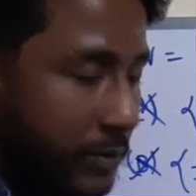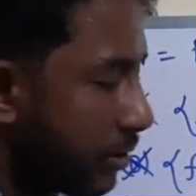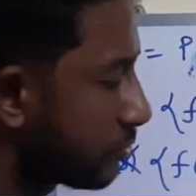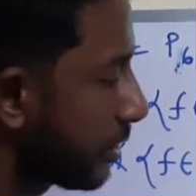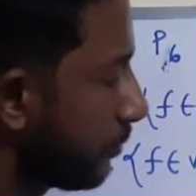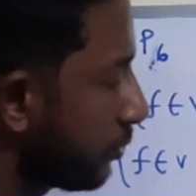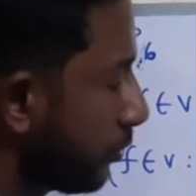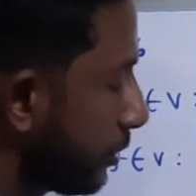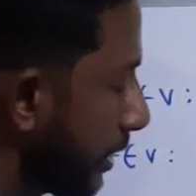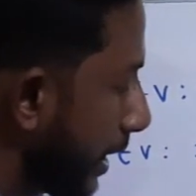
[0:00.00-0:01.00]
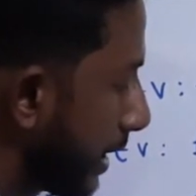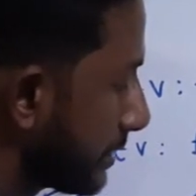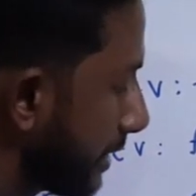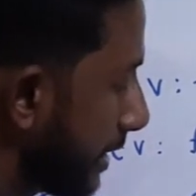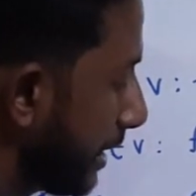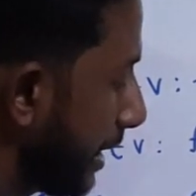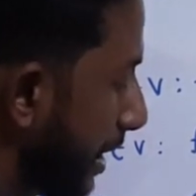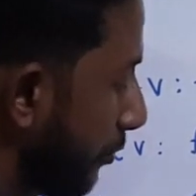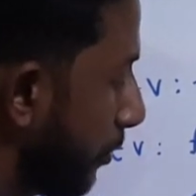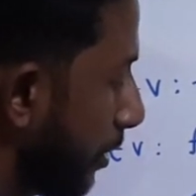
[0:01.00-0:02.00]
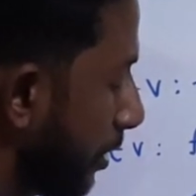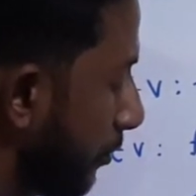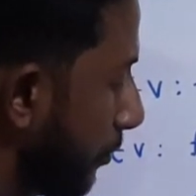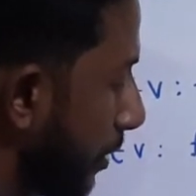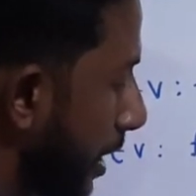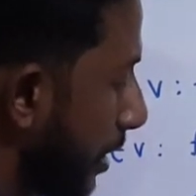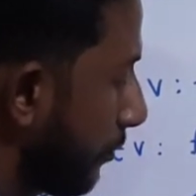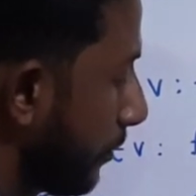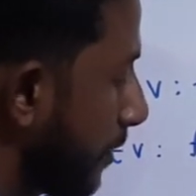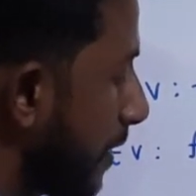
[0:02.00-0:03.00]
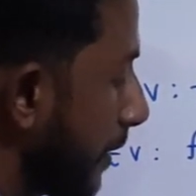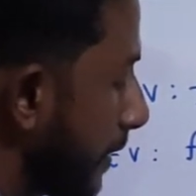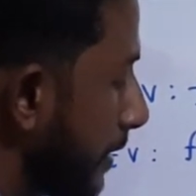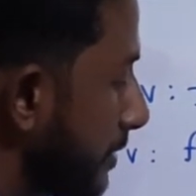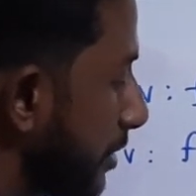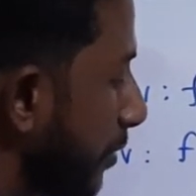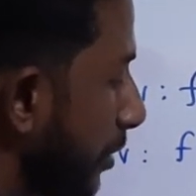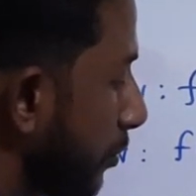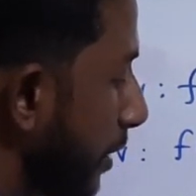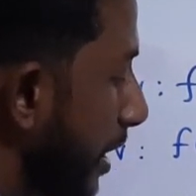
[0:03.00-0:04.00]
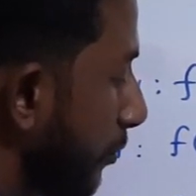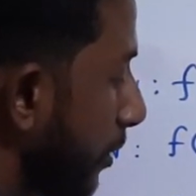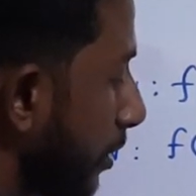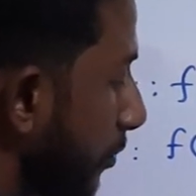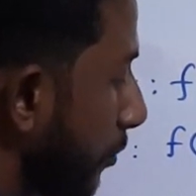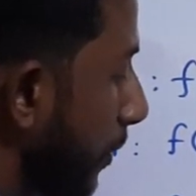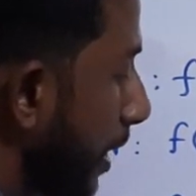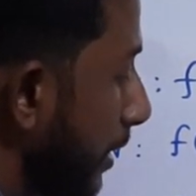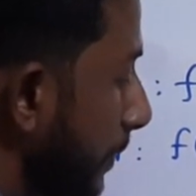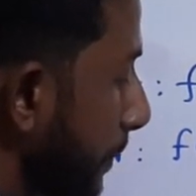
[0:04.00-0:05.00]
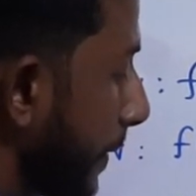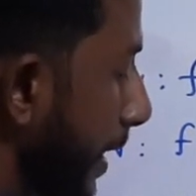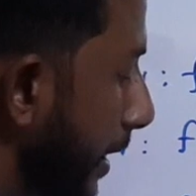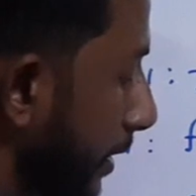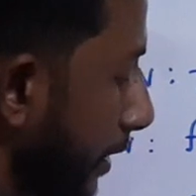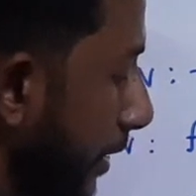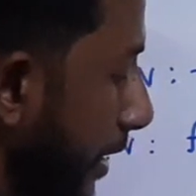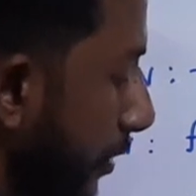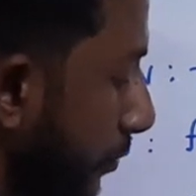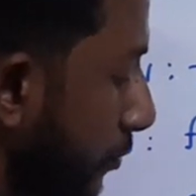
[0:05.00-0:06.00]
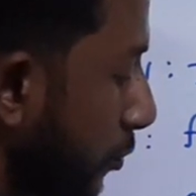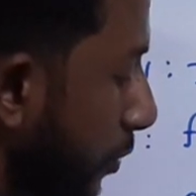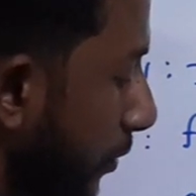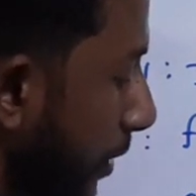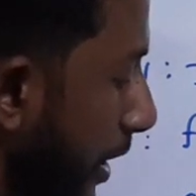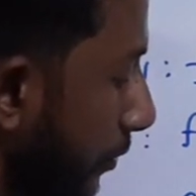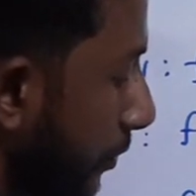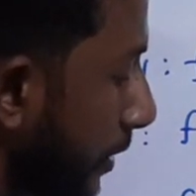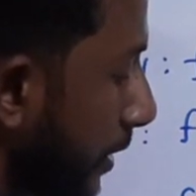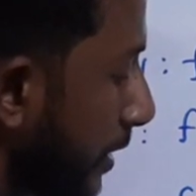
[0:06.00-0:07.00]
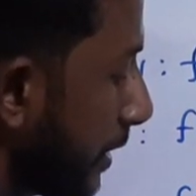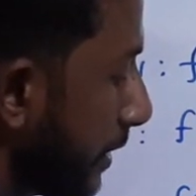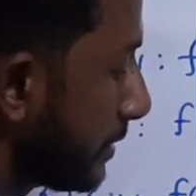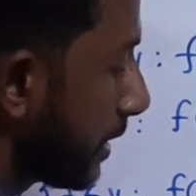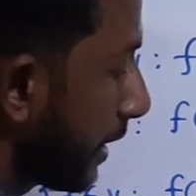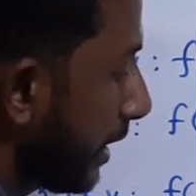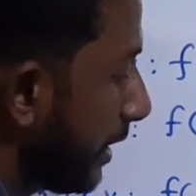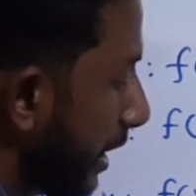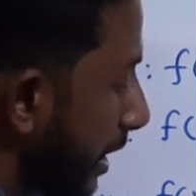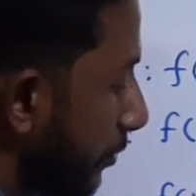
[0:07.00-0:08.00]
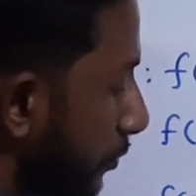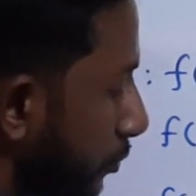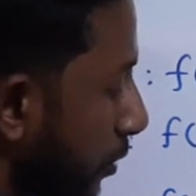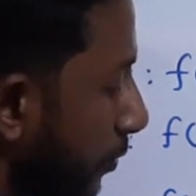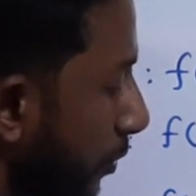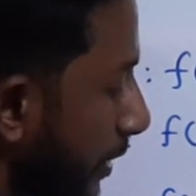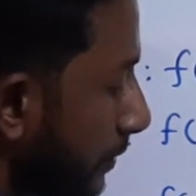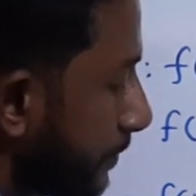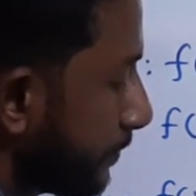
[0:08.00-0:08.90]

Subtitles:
belongs to w2, then I can say that f1 of half is equal to f1 of 1 and f2 of half is again f2 of 1,